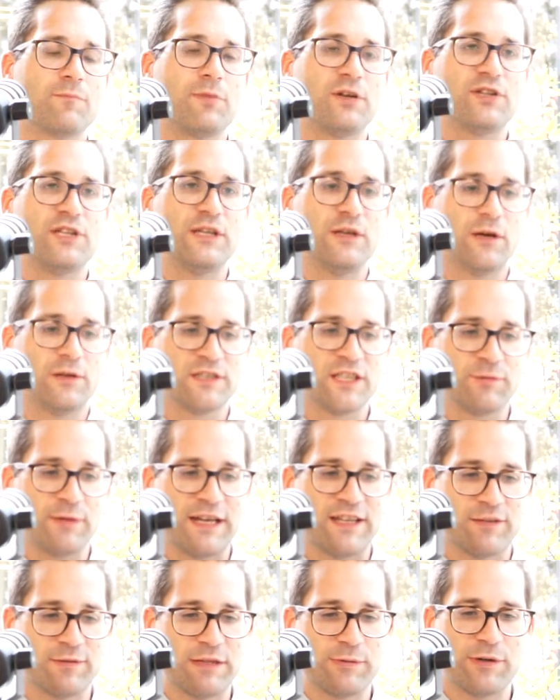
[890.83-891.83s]
But the only
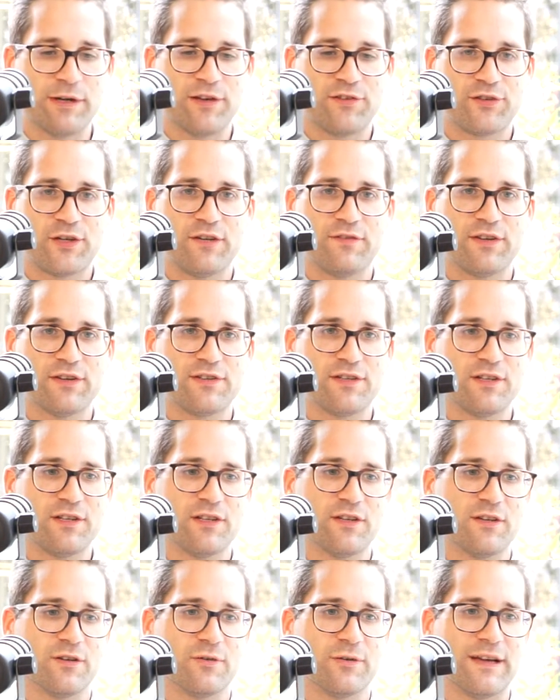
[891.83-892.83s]
way that we want to serve it to
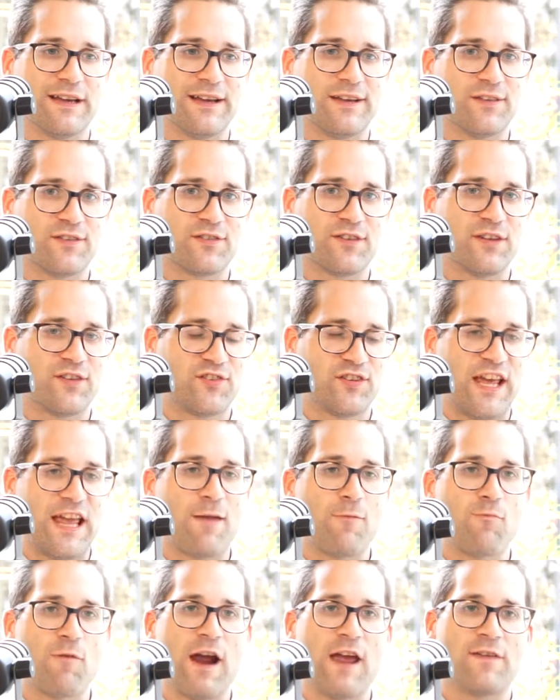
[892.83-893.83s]
you is the
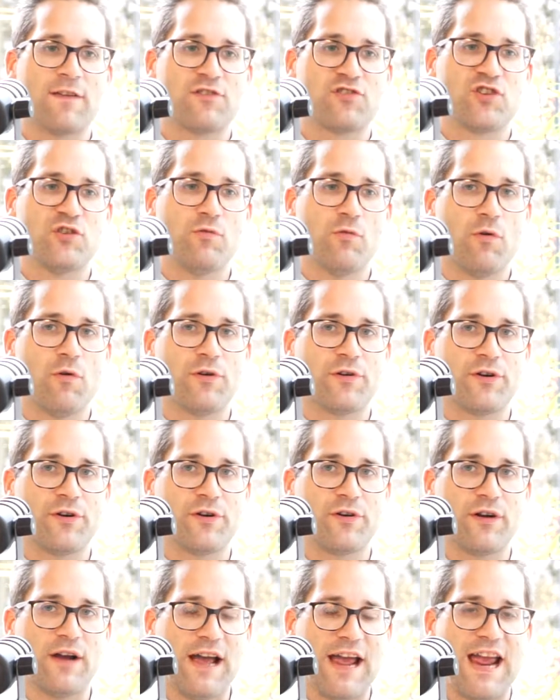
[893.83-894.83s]
same way that you
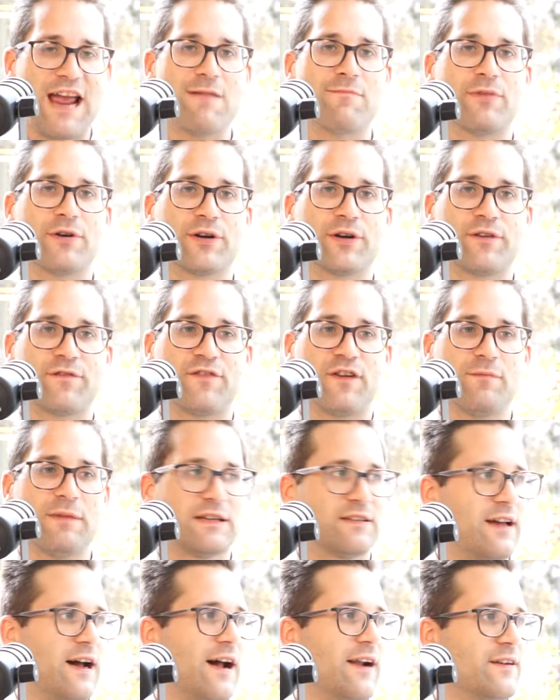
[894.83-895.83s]
order a hamburger from
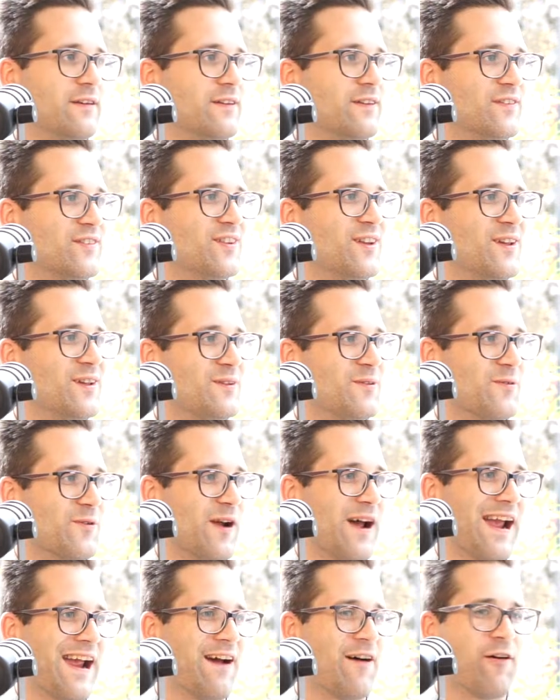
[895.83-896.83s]
McDonald's,
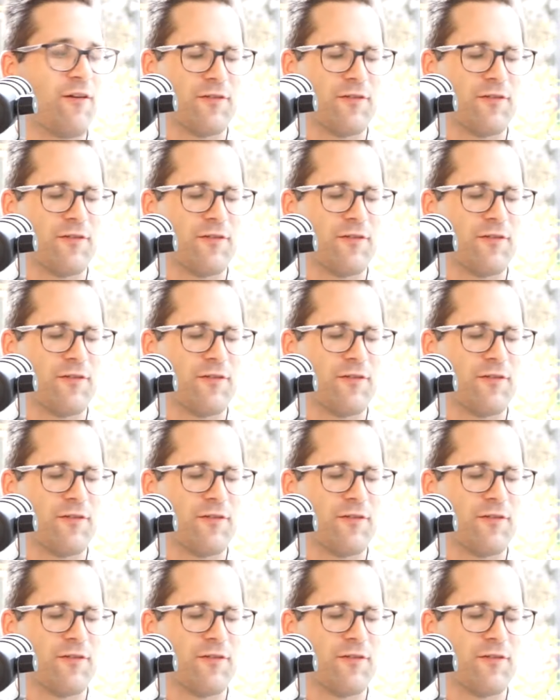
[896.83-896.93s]
right?